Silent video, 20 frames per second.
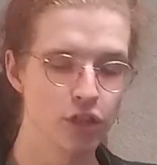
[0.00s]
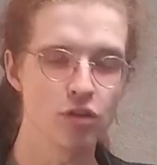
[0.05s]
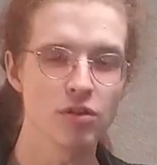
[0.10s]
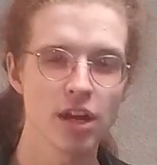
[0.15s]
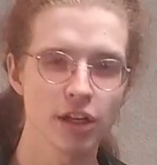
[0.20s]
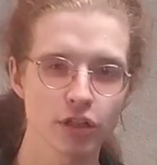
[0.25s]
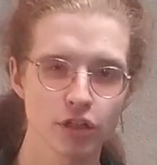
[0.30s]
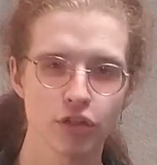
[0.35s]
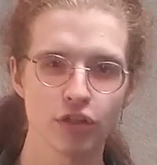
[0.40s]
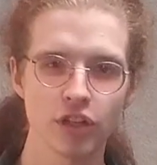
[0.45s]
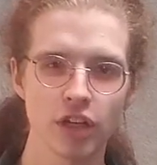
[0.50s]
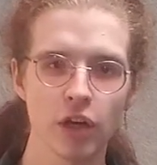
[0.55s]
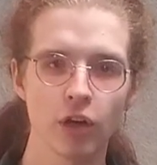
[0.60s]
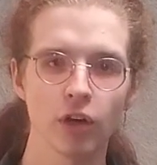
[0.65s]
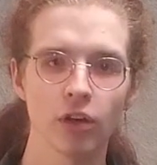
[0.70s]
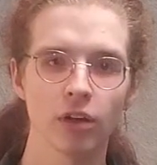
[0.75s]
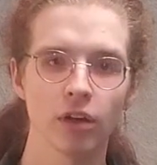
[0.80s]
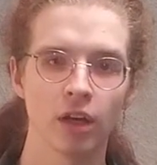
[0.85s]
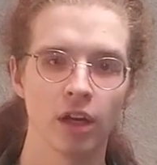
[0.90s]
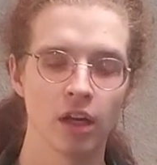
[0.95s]
you not just see
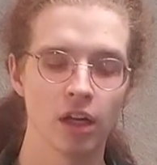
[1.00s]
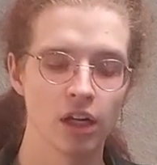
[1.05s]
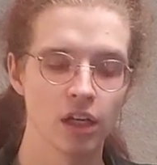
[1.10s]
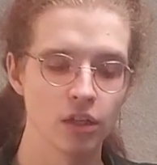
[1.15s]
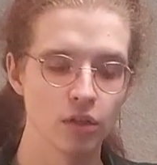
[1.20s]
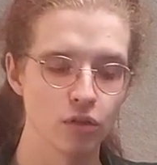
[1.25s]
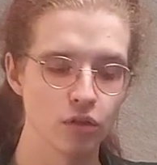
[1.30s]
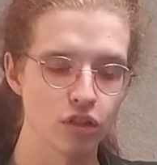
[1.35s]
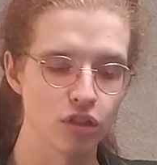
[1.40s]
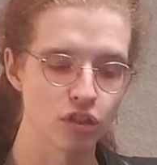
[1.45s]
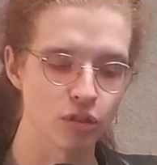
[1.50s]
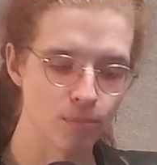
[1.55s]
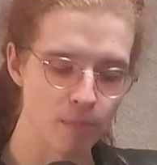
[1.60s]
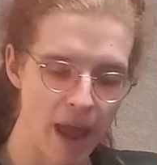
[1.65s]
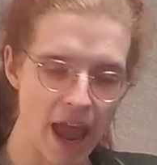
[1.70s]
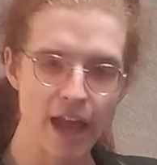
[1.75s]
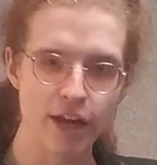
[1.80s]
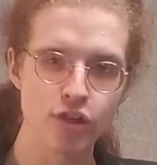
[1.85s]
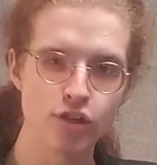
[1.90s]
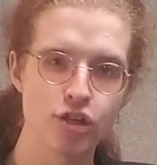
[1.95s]
her
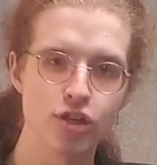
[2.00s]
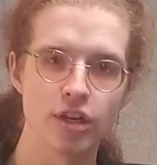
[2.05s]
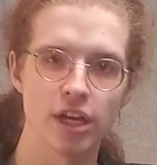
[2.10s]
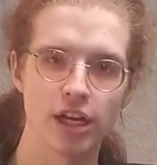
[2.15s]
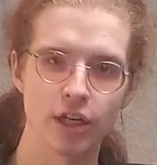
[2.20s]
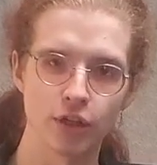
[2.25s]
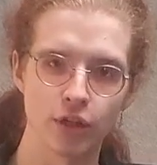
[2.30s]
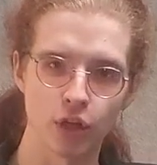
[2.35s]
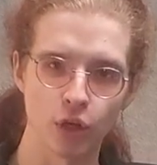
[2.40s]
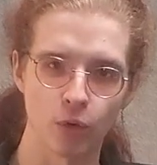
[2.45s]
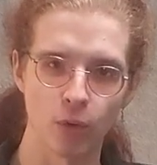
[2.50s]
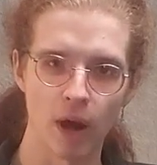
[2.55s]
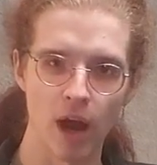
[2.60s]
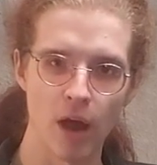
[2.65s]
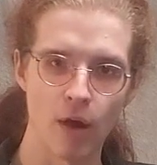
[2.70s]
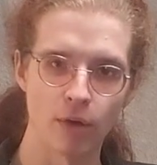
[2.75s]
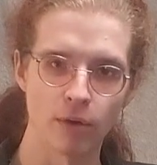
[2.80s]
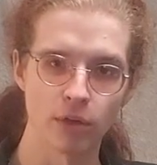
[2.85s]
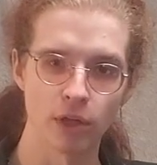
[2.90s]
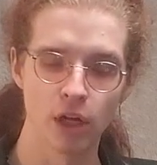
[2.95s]
smash into the
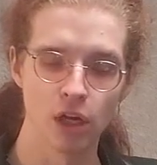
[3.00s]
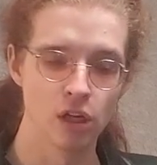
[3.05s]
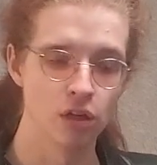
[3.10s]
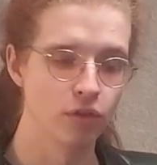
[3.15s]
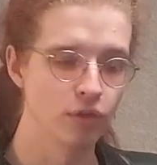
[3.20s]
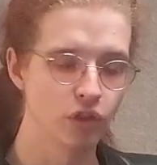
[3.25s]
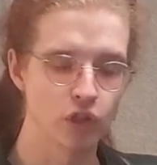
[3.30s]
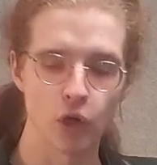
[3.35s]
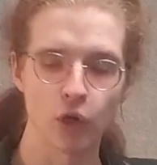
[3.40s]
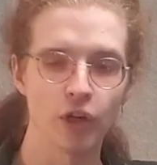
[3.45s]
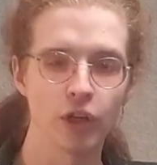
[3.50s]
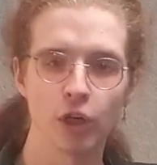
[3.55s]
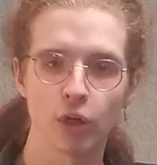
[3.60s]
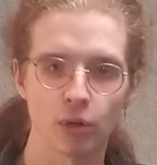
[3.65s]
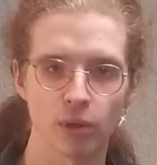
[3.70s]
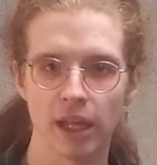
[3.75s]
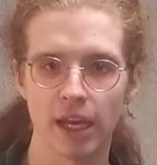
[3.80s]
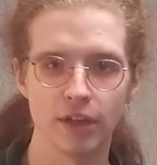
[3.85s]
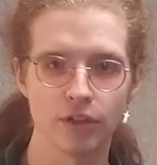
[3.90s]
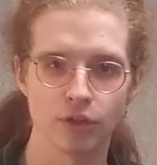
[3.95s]
ground, turning
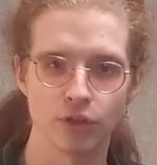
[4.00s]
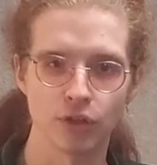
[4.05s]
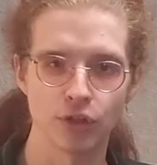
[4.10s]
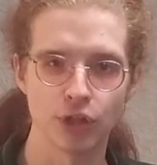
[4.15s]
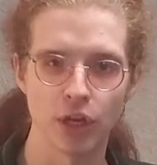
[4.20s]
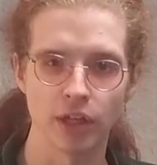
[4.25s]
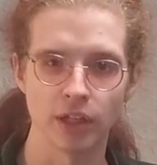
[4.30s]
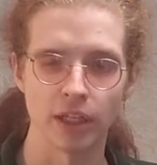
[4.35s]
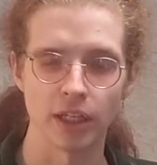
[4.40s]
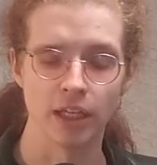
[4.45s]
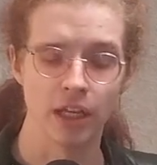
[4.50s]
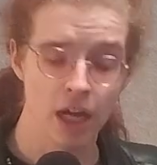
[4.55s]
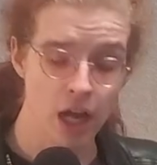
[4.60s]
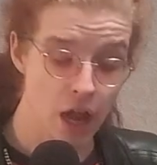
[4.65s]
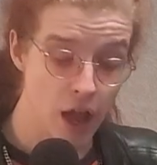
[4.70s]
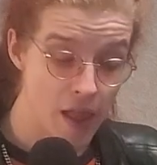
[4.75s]
her legs into jelly,